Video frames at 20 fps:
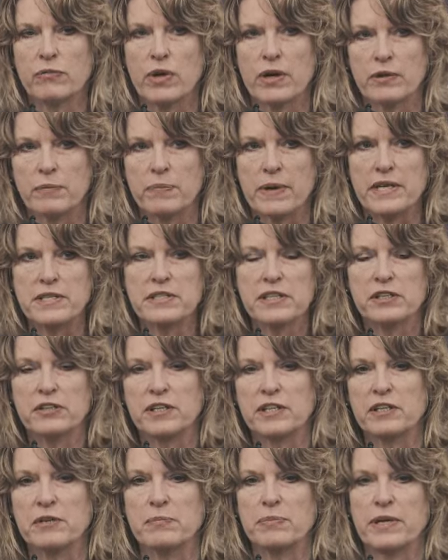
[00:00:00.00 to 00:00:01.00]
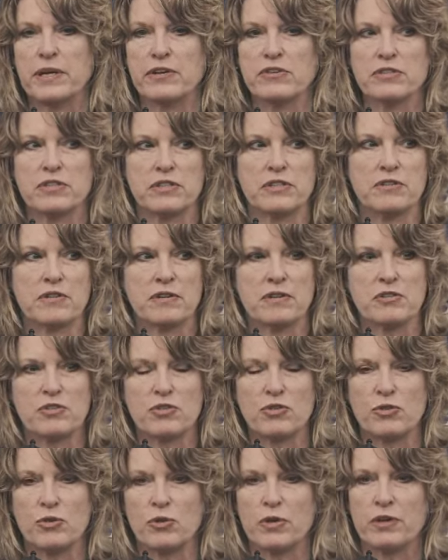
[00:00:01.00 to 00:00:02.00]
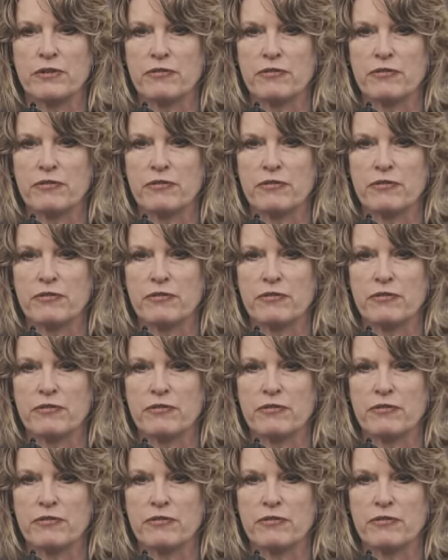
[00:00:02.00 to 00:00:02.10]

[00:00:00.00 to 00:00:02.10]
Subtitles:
well, it basically compares it to